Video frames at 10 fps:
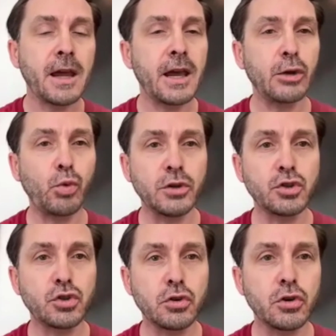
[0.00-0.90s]
And
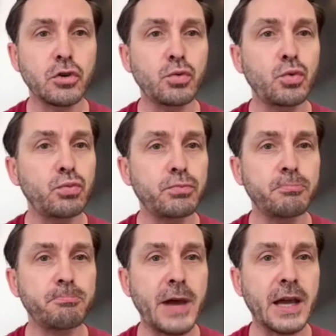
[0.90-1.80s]
once you're
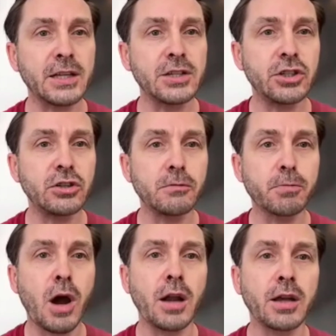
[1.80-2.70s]
packaging your
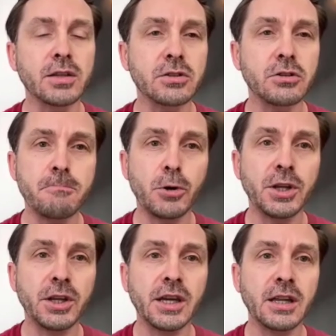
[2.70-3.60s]
products, you're
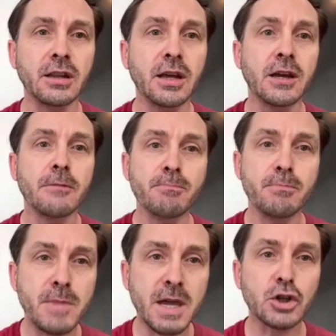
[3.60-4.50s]
putting in,
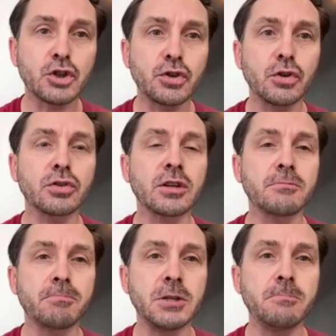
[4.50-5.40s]
make sure that
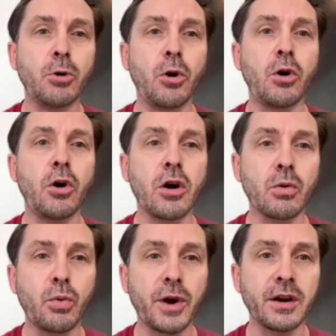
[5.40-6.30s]
people are
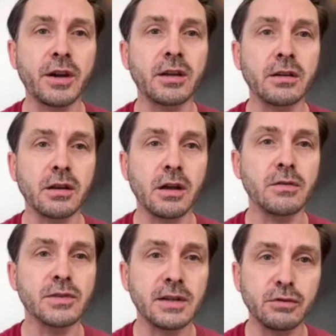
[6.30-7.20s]
wearing
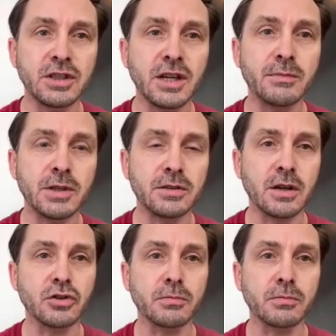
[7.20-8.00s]
gloves every time they touch the